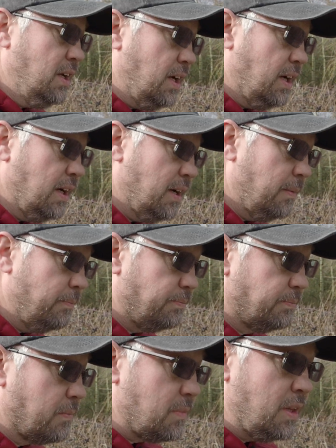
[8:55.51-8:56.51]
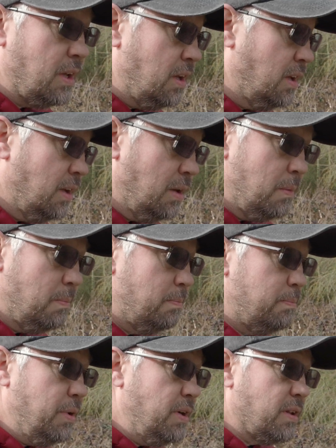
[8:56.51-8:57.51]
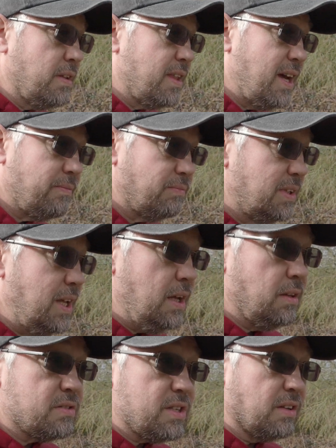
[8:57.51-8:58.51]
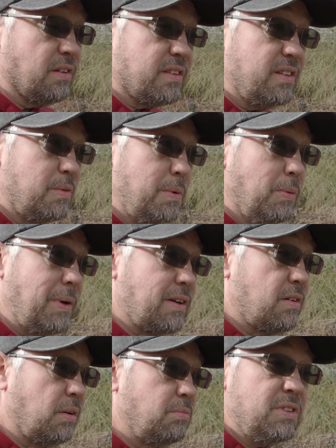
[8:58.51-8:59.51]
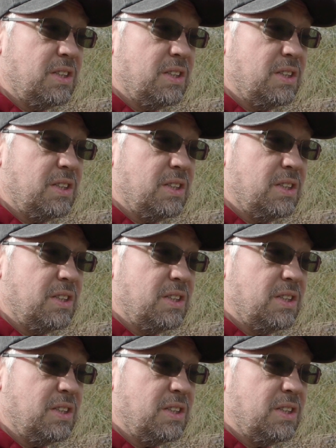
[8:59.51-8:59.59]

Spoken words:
But other than that, yeah, looks like I've got 30mm macro.